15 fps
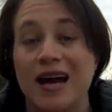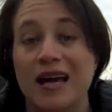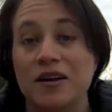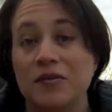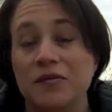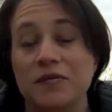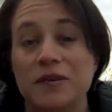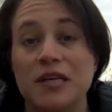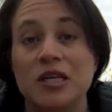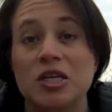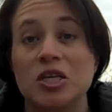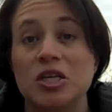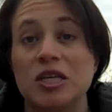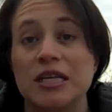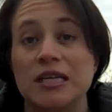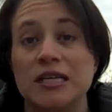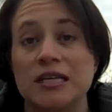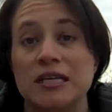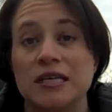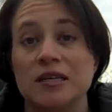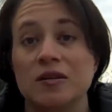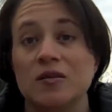I don't feel good
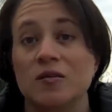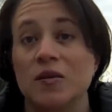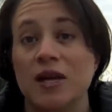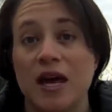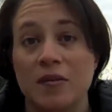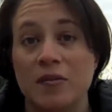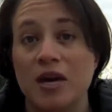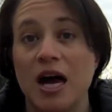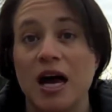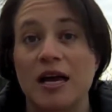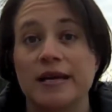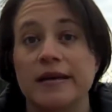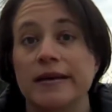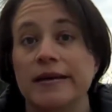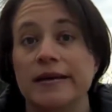when I'm not